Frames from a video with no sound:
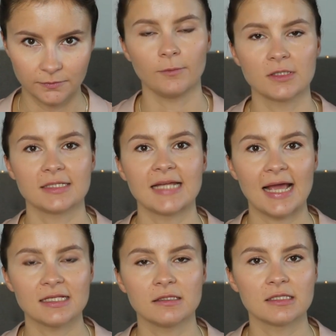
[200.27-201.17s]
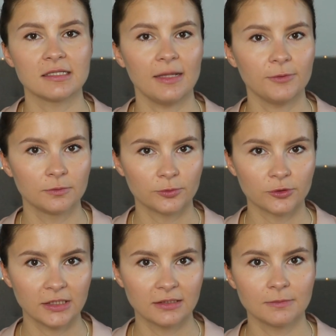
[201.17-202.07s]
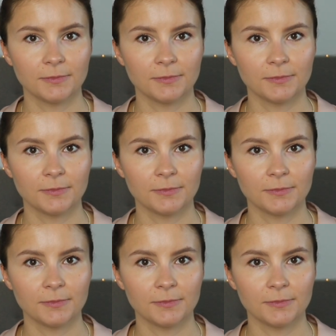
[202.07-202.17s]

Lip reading: because it has this leopard print,